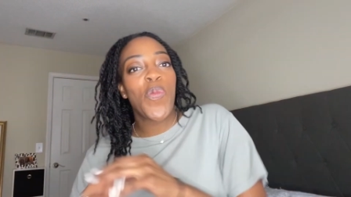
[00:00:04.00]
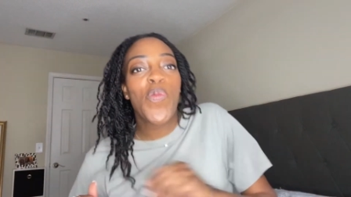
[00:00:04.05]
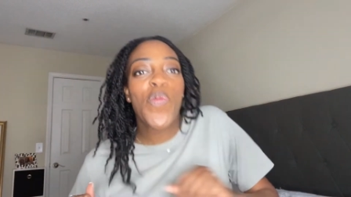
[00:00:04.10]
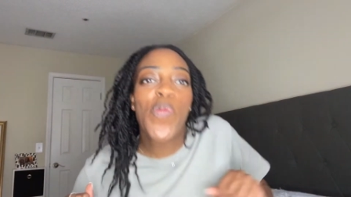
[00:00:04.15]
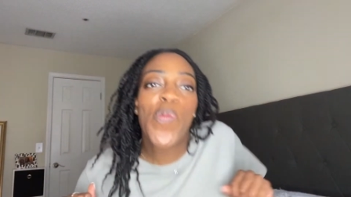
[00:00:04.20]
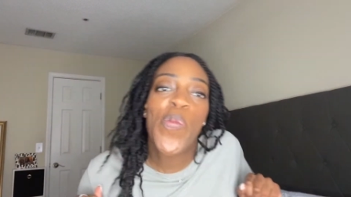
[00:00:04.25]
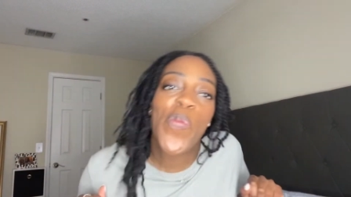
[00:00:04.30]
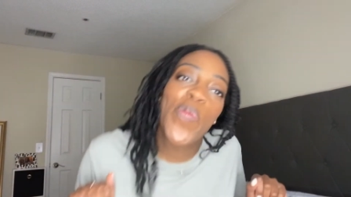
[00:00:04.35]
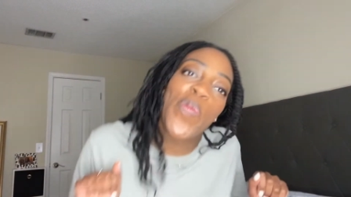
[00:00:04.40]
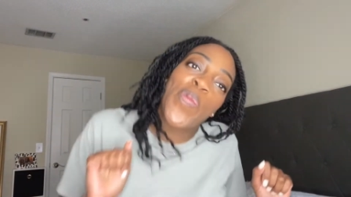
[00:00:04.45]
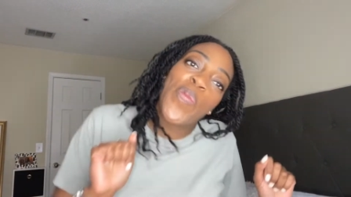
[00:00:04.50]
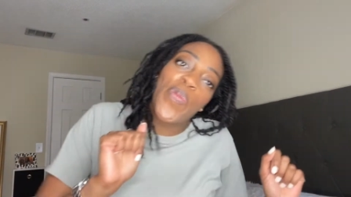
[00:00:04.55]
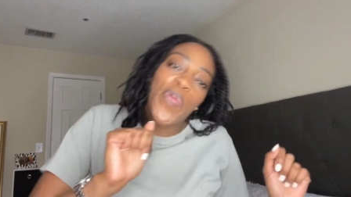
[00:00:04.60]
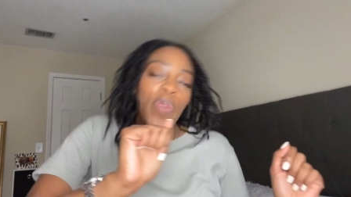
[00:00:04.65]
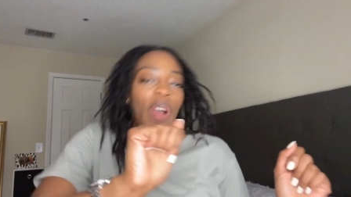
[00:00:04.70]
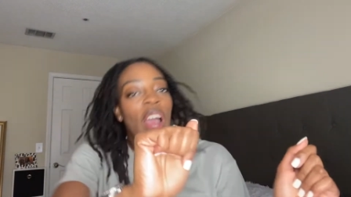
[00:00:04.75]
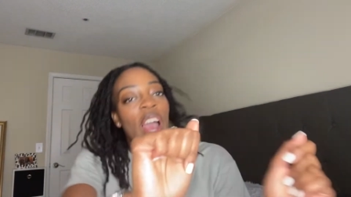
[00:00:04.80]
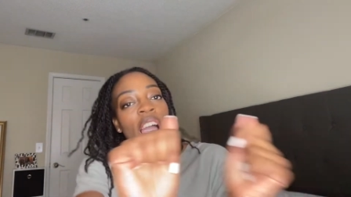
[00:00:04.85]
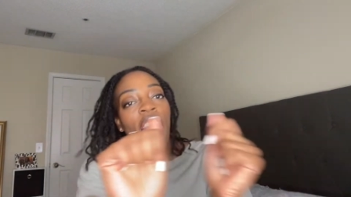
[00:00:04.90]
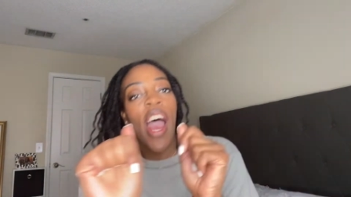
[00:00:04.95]
-mm, mm
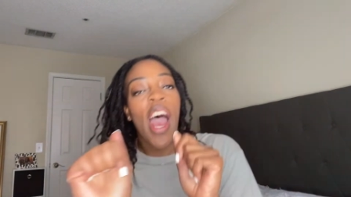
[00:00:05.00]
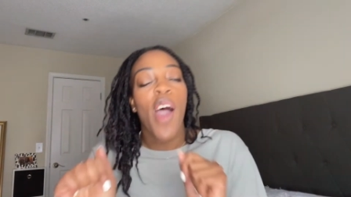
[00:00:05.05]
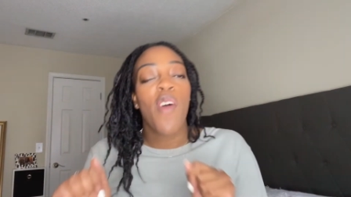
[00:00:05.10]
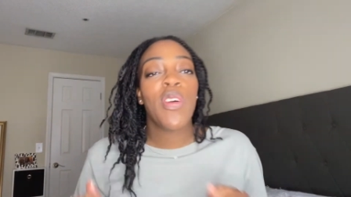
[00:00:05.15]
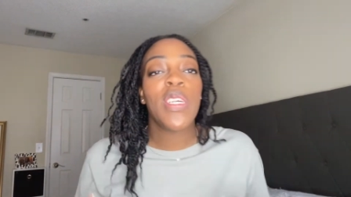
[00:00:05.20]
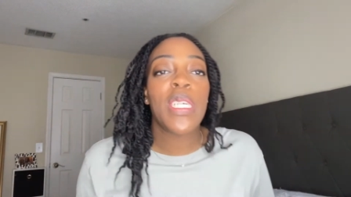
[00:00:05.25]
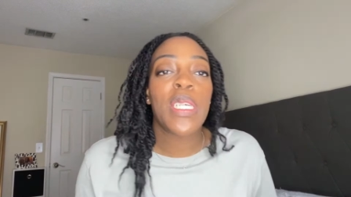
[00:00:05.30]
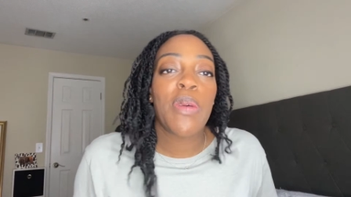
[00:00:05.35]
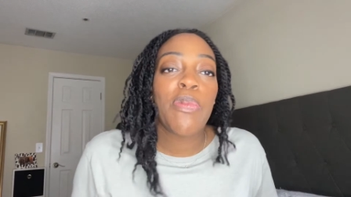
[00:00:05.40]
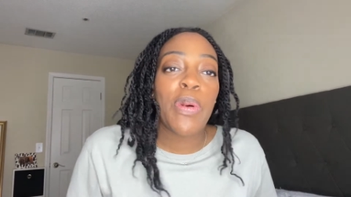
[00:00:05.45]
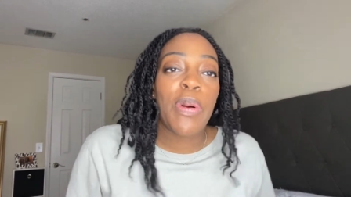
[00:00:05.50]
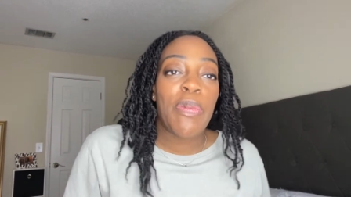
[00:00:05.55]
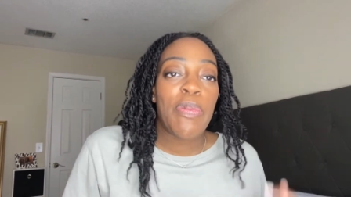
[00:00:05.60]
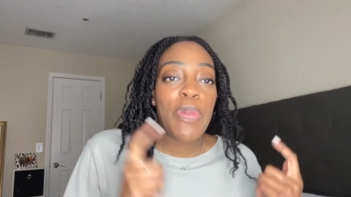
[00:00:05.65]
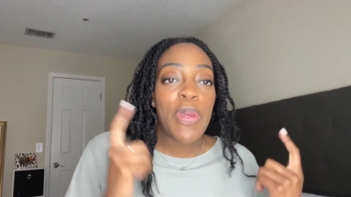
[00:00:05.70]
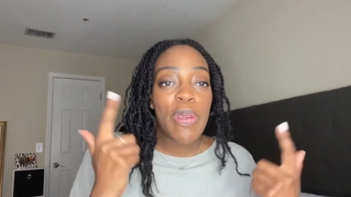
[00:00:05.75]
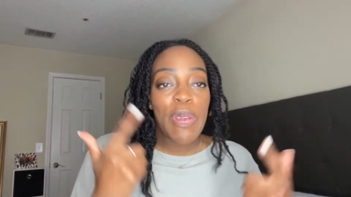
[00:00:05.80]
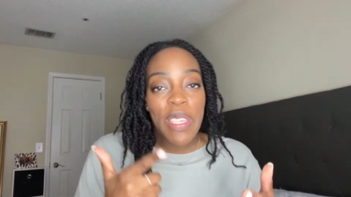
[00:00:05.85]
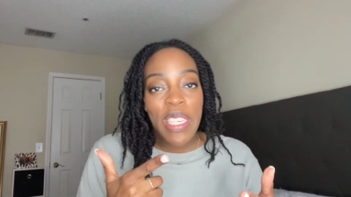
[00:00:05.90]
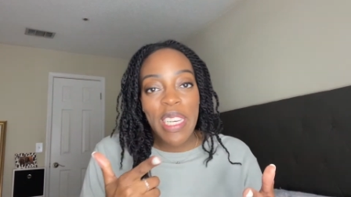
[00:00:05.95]
I wish I could put
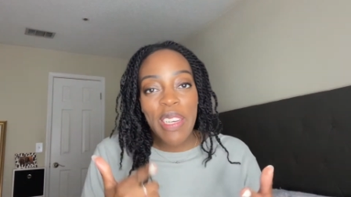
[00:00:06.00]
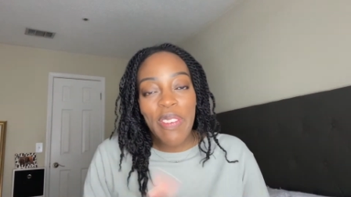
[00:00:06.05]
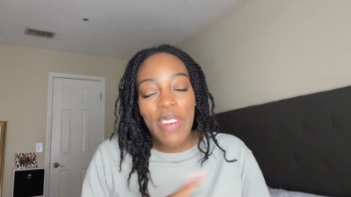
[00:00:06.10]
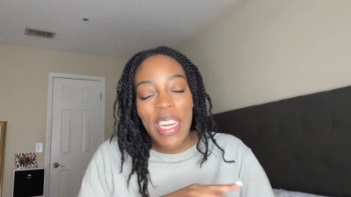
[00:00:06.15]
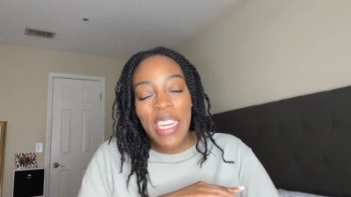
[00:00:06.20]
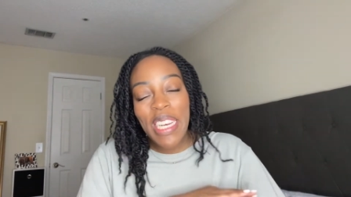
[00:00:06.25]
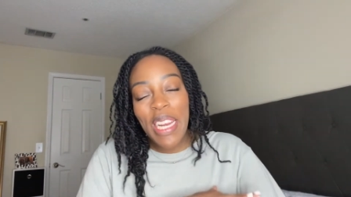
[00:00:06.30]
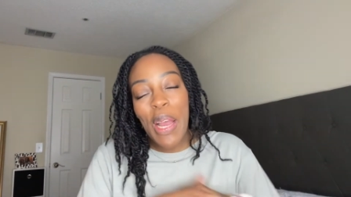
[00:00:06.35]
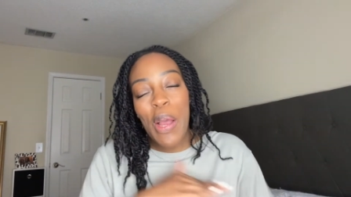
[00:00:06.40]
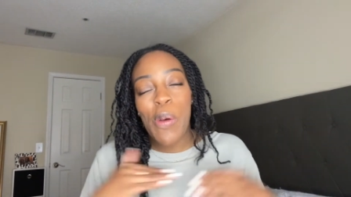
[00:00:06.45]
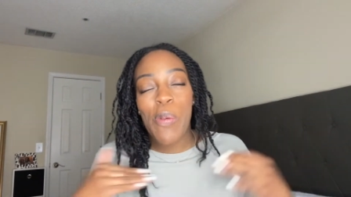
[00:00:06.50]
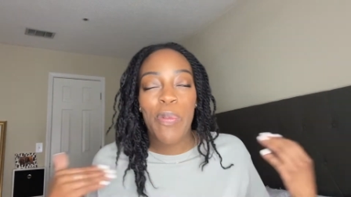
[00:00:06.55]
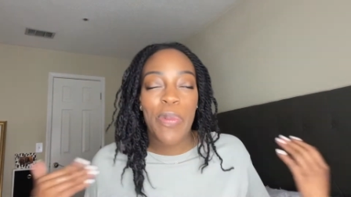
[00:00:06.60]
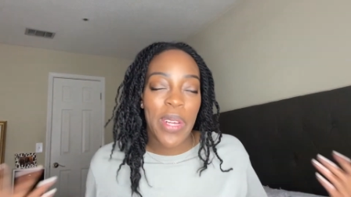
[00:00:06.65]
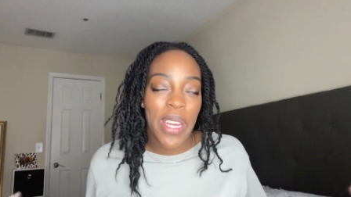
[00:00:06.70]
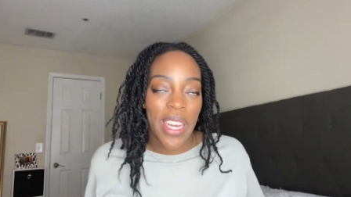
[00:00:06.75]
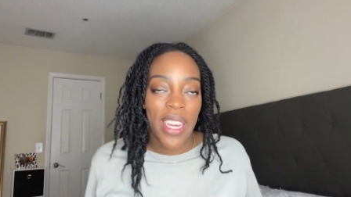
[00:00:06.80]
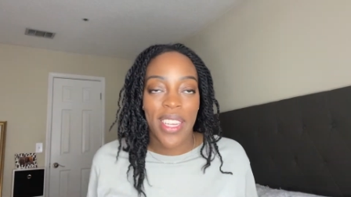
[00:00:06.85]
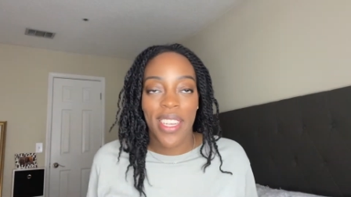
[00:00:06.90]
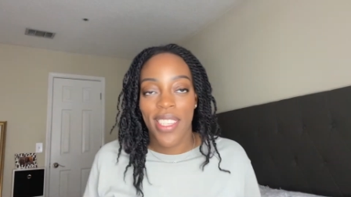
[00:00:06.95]
music right now,
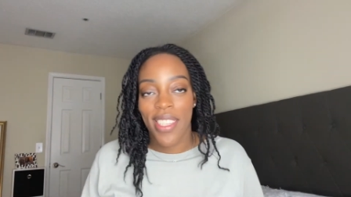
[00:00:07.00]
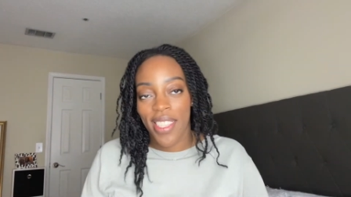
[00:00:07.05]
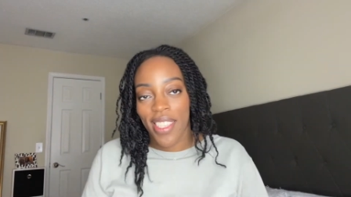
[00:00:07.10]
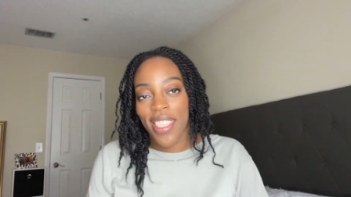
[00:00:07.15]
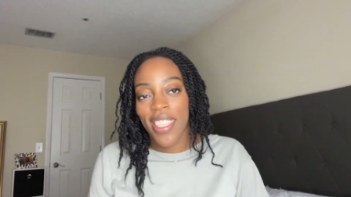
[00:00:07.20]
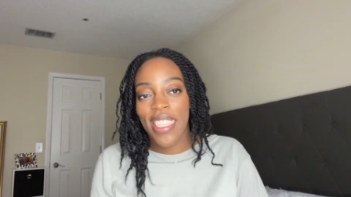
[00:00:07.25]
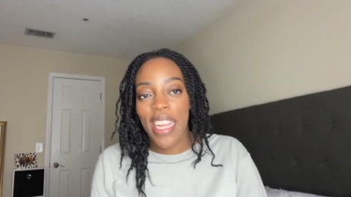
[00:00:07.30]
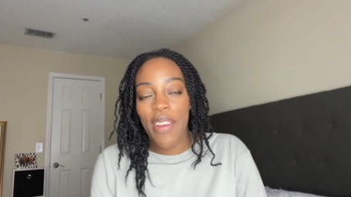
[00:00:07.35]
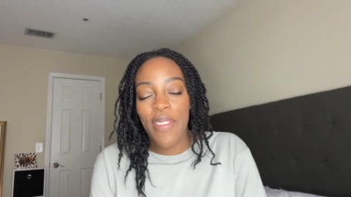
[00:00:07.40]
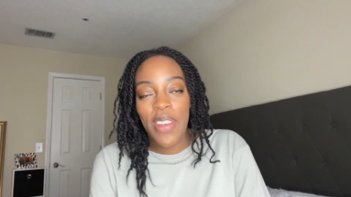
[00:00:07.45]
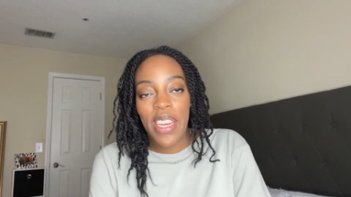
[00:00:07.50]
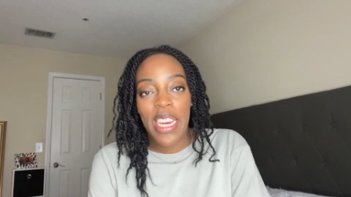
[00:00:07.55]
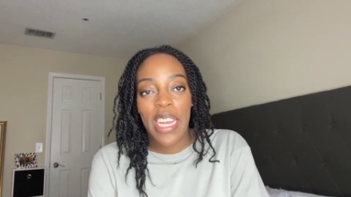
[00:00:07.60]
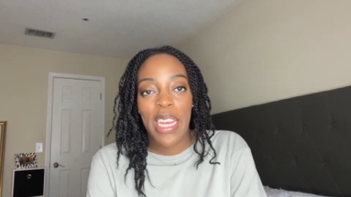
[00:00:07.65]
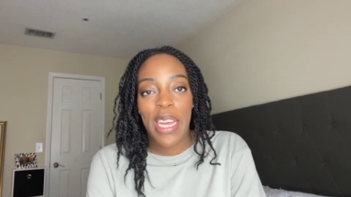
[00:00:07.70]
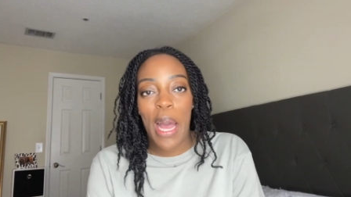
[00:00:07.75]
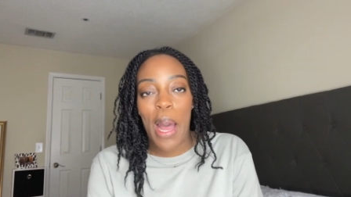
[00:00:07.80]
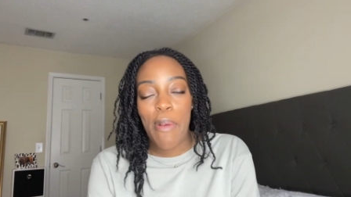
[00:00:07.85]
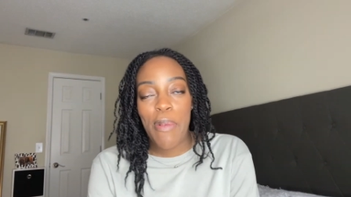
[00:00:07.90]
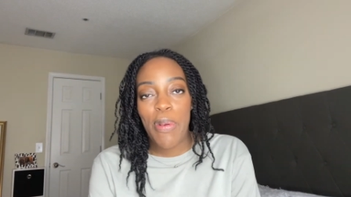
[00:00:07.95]
but it's definitely like
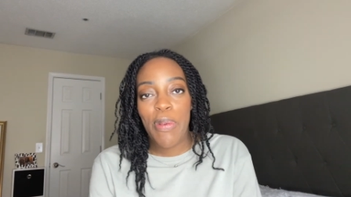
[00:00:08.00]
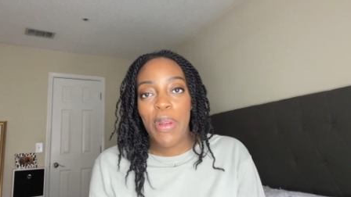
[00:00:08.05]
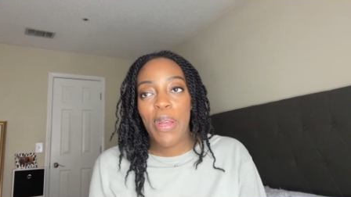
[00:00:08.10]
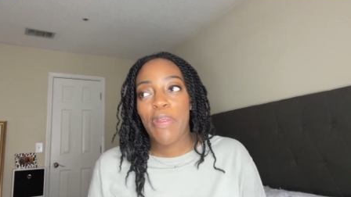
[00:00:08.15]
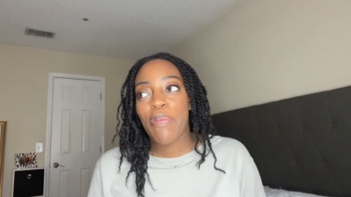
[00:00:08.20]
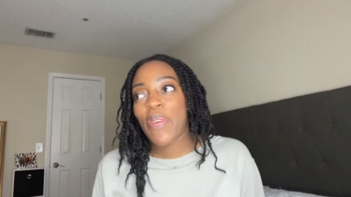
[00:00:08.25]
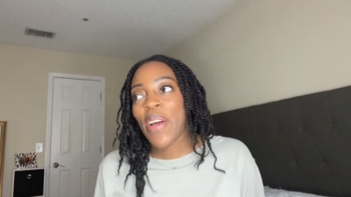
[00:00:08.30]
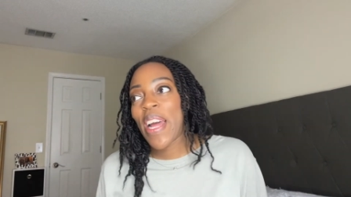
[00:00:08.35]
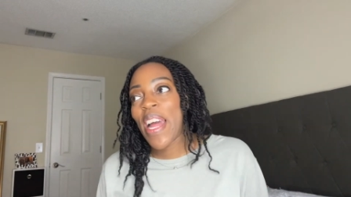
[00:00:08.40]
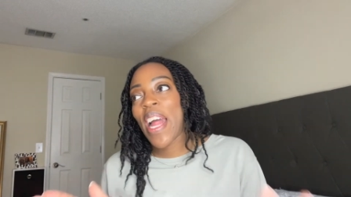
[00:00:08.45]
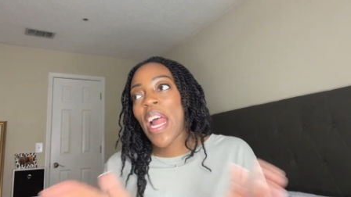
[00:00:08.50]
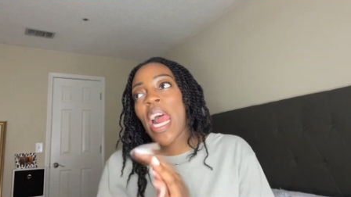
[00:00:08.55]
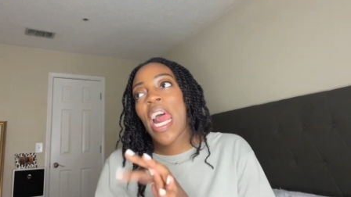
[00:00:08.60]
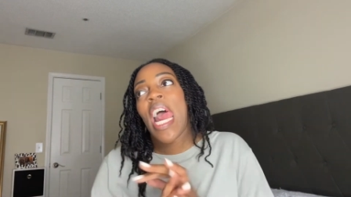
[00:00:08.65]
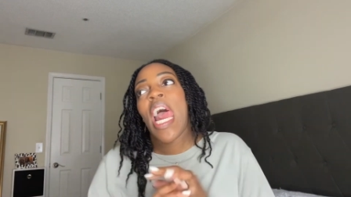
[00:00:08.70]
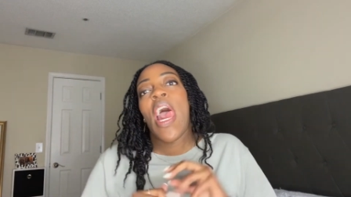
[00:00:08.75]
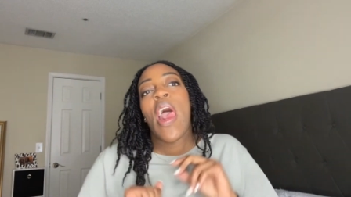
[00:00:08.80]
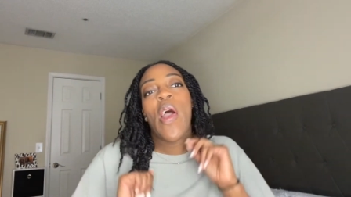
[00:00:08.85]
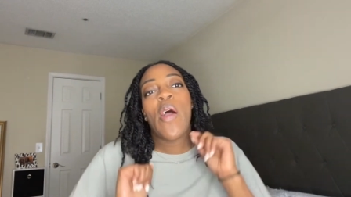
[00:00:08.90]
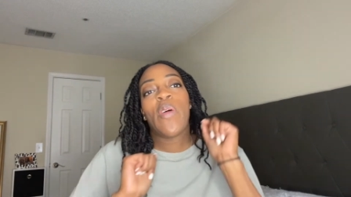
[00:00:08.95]
copywritten. But
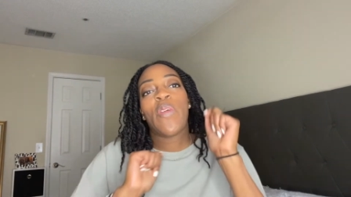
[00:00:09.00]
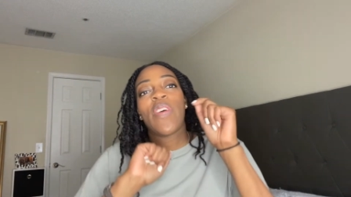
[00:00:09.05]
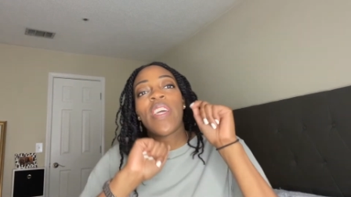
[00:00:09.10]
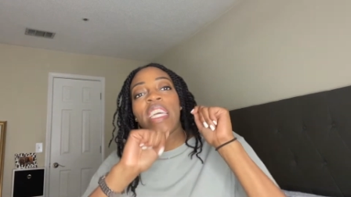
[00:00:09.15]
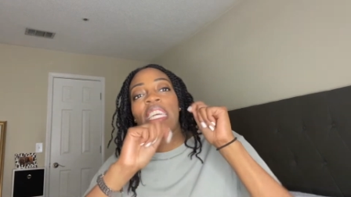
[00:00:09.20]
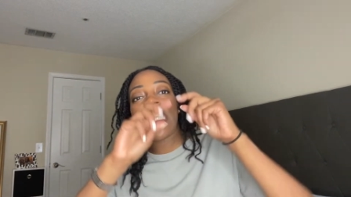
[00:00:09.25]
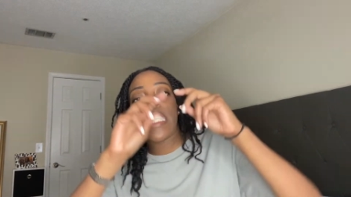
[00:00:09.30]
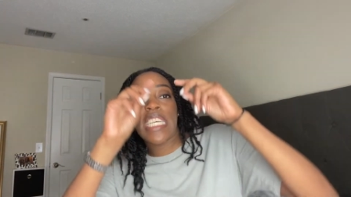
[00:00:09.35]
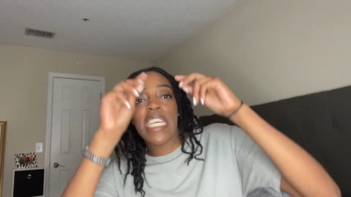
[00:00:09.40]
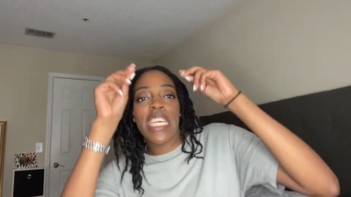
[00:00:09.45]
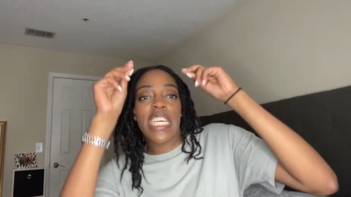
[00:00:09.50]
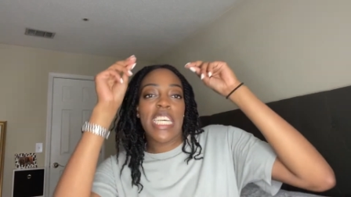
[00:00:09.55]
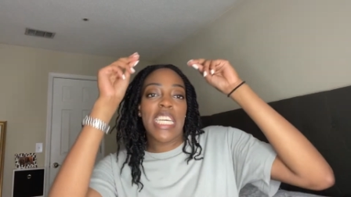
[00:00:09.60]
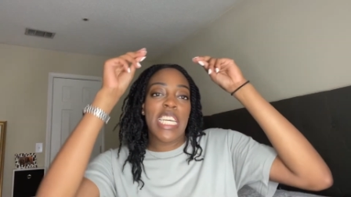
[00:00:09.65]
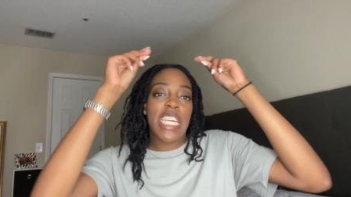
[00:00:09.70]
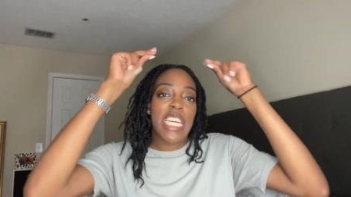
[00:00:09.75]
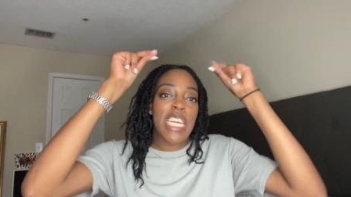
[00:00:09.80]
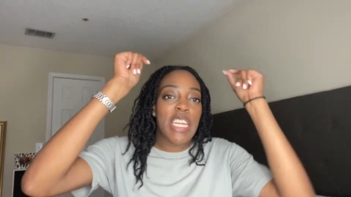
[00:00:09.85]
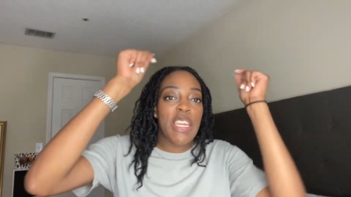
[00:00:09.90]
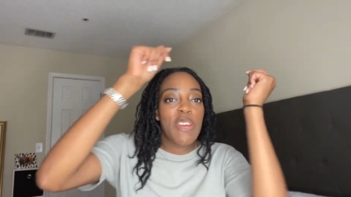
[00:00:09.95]
we
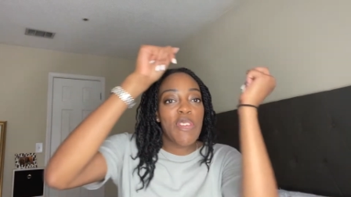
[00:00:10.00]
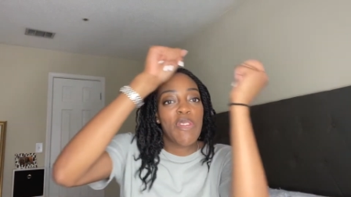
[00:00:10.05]
did it.